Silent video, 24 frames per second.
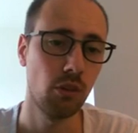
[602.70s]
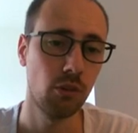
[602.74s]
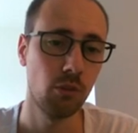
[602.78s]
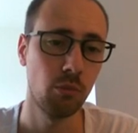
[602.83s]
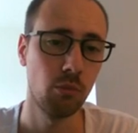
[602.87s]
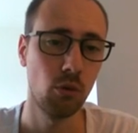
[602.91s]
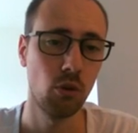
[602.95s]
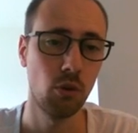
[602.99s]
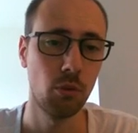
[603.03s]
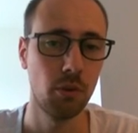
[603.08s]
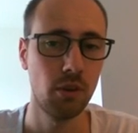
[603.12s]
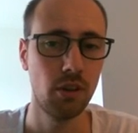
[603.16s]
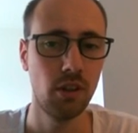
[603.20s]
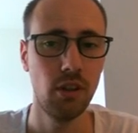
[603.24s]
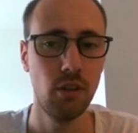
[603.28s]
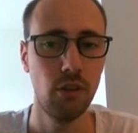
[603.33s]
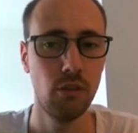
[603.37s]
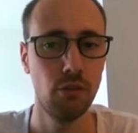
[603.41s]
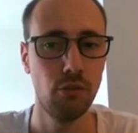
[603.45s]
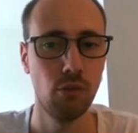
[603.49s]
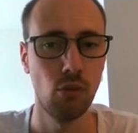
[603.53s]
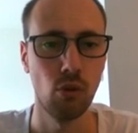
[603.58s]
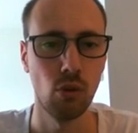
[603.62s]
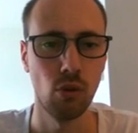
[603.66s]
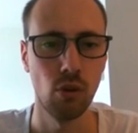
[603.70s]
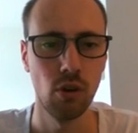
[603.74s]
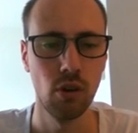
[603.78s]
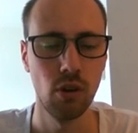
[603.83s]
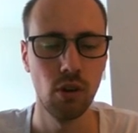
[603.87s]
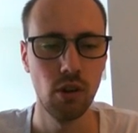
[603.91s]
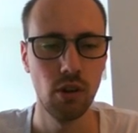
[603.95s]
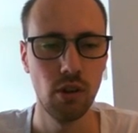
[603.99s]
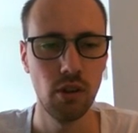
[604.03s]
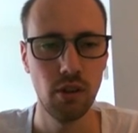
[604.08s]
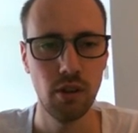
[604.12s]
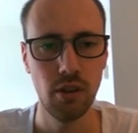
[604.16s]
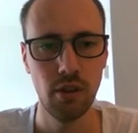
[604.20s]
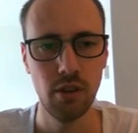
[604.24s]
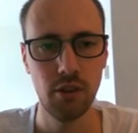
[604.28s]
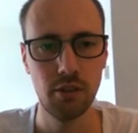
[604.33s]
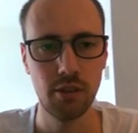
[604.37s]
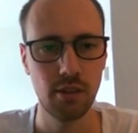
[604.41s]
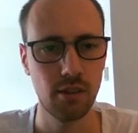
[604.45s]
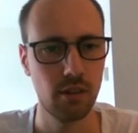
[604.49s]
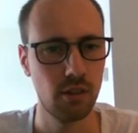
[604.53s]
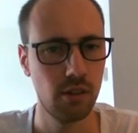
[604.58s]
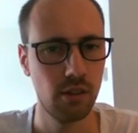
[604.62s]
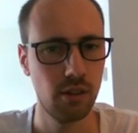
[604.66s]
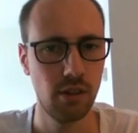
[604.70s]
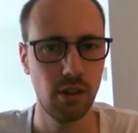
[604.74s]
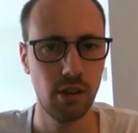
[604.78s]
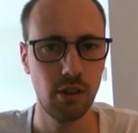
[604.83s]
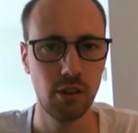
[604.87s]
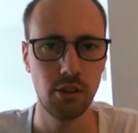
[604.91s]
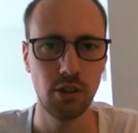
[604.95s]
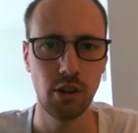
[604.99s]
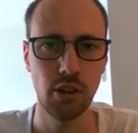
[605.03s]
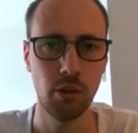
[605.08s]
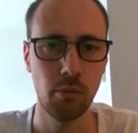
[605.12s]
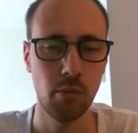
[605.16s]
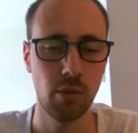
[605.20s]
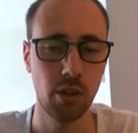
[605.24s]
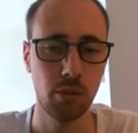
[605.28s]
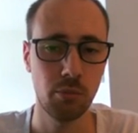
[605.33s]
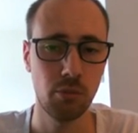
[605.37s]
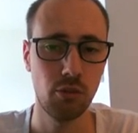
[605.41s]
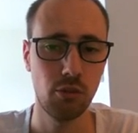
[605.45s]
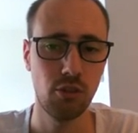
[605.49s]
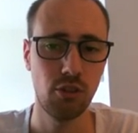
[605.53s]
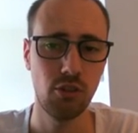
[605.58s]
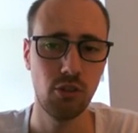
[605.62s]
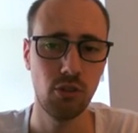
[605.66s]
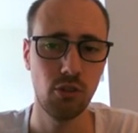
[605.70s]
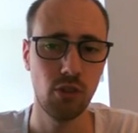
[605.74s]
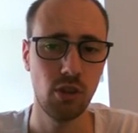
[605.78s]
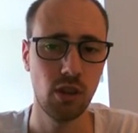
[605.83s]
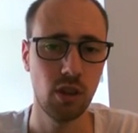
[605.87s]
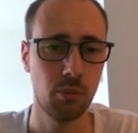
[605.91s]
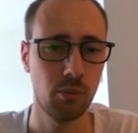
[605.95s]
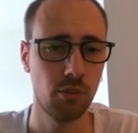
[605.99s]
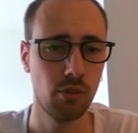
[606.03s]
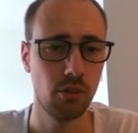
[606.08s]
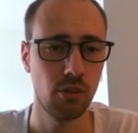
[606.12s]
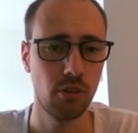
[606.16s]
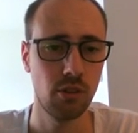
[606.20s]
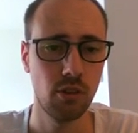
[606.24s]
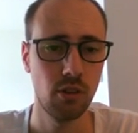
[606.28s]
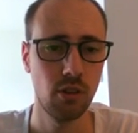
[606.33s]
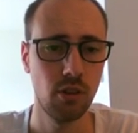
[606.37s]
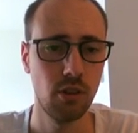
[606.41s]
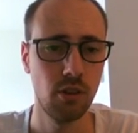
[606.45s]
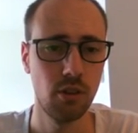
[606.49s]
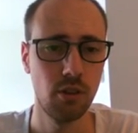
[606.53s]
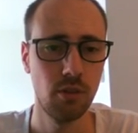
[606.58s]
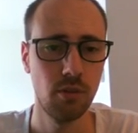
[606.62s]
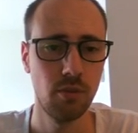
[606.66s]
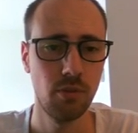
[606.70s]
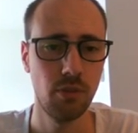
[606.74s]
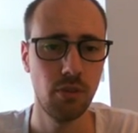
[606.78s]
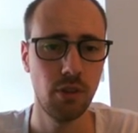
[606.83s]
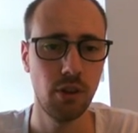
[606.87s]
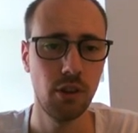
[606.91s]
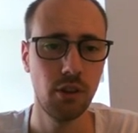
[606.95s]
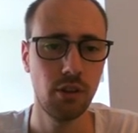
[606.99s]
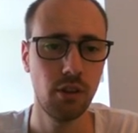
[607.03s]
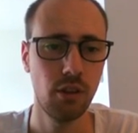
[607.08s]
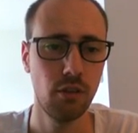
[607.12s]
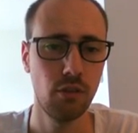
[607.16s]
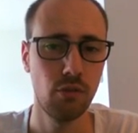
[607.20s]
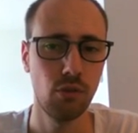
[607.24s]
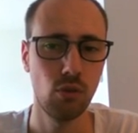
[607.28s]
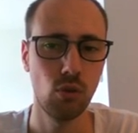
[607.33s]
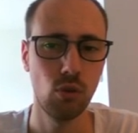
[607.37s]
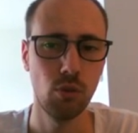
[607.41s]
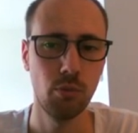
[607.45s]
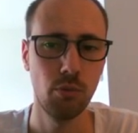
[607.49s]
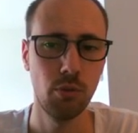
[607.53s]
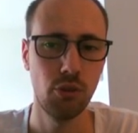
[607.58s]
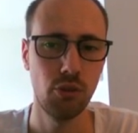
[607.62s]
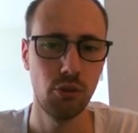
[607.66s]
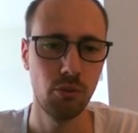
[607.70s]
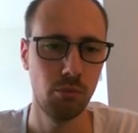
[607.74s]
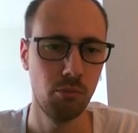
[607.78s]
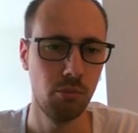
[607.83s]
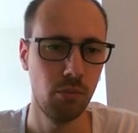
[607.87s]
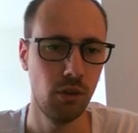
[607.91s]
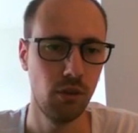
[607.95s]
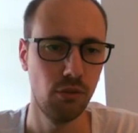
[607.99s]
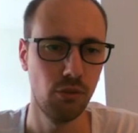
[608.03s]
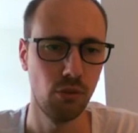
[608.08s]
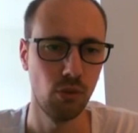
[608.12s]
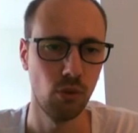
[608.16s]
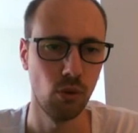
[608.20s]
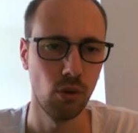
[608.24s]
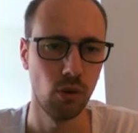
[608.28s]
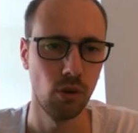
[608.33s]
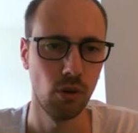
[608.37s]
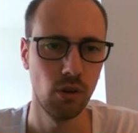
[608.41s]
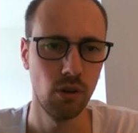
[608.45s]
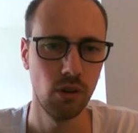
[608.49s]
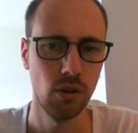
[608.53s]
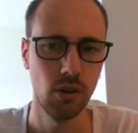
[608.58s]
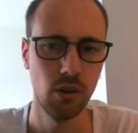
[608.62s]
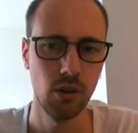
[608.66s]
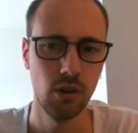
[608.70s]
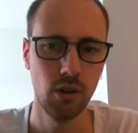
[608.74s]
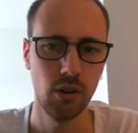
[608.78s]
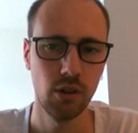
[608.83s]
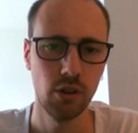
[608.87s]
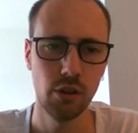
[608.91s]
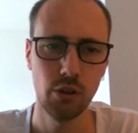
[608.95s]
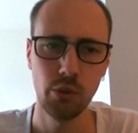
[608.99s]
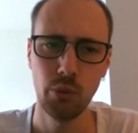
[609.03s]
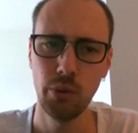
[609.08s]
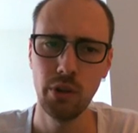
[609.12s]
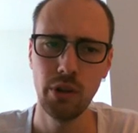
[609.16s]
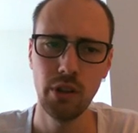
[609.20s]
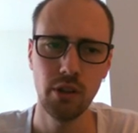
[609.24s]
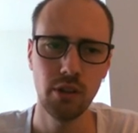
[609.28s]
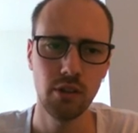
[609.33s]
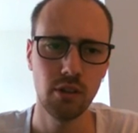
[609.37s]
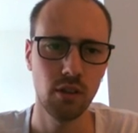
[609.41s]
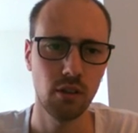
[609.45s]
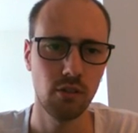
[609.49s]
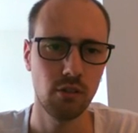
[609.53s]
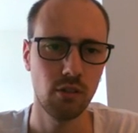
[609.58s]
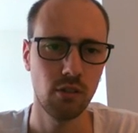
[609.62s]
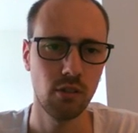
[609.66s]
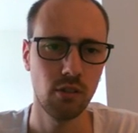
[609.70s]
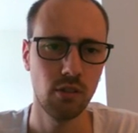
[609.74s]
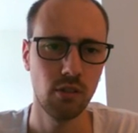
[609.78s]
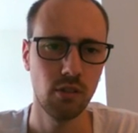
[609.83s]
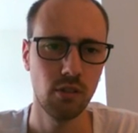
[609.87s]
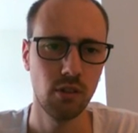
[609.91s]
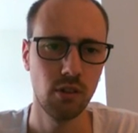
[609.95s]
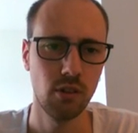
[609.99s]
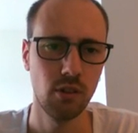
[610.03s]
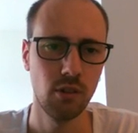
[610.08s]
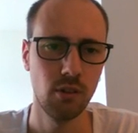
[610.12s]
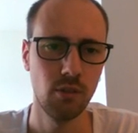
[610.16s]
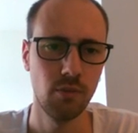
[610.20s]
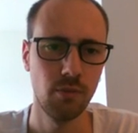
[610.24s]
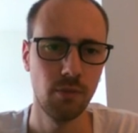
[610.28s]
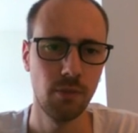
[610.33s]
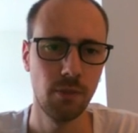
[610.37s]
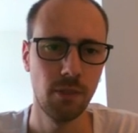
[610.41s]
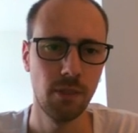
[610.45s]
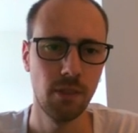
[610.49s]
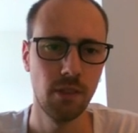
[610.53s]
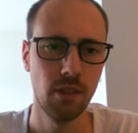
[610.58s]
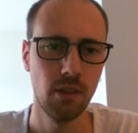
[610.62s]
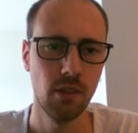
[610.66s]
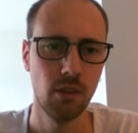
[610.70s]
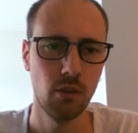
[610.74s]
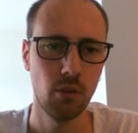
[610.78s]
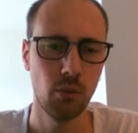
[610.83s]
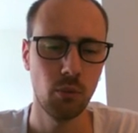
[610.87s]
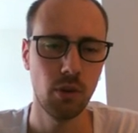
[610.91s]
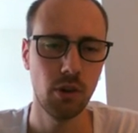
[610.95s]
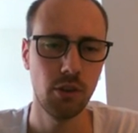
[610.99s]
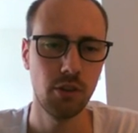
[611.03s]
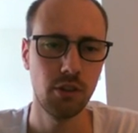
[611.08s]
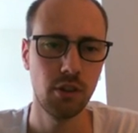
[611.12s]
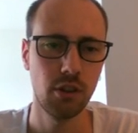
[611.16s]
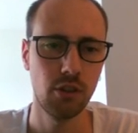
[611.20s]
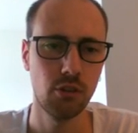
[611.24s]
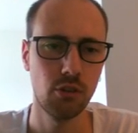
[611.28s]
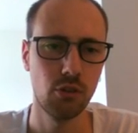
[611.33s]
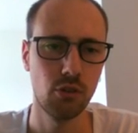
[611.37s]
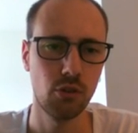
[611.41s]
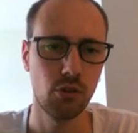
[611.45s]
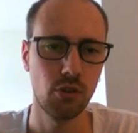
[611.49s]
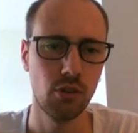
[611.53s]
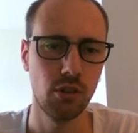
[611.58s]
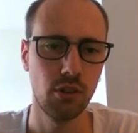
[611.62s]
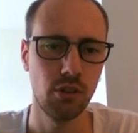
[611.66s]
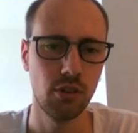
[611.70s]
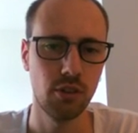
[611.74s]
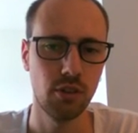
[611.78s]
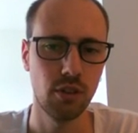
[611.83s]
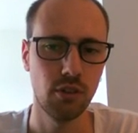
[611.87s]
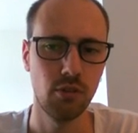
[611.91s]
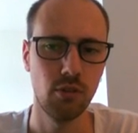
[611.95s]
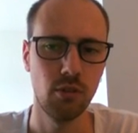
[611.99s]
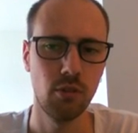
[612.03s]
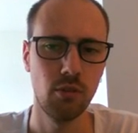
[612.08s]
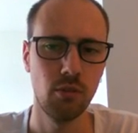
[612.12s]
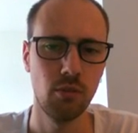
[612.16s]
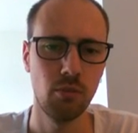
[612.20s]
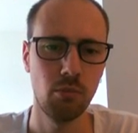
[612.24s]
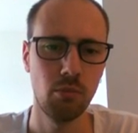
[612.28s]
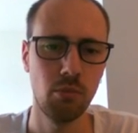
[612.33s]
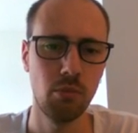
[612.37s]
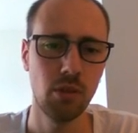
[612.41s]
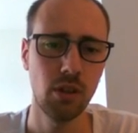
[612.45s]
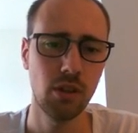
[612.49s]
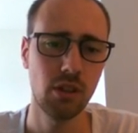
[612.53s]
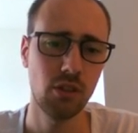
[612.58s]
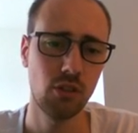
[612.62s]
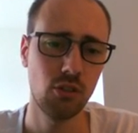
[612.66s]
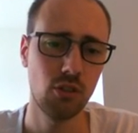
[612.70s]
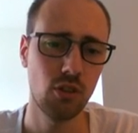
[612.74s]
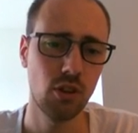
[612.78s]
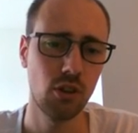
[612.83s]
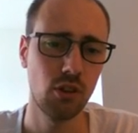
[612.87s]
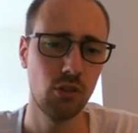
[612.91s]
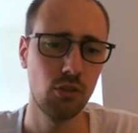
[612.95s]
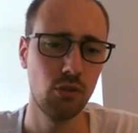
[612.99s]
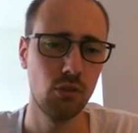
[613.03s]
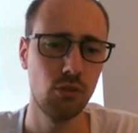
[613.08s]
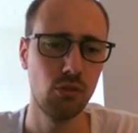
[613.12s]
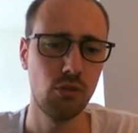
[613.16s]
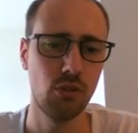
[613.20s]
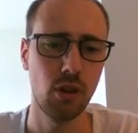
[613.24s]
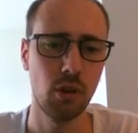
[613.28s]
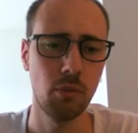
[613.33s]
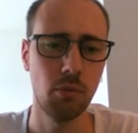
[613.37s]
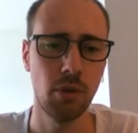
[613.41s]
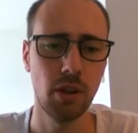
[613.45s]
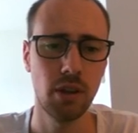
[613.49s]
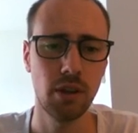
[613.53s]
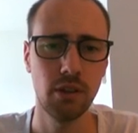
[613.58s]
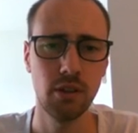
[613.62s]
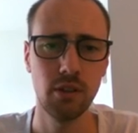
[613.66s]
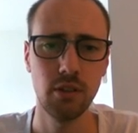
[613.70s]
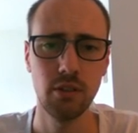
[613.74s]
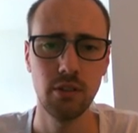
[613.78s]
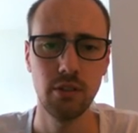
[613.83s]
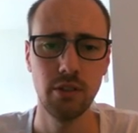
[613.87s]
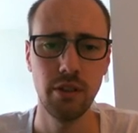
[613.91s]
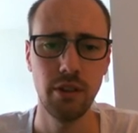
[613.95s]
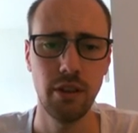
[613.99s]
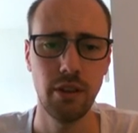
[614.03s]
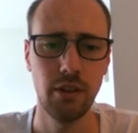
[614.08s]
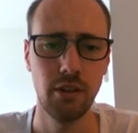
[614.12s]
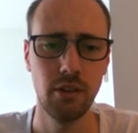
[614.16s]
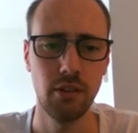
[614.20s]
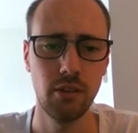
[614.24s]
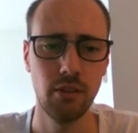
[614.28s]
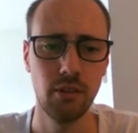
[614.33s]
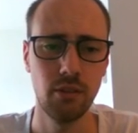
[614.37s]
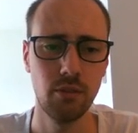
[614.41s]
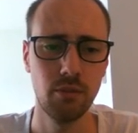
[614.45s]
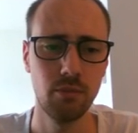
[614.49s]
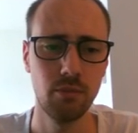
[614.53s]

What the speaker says: more with e4, and suddenly the entire black position collapses. Knight f4, bishop b4, queen a7, white takes the rook on e7, black tries to fight back and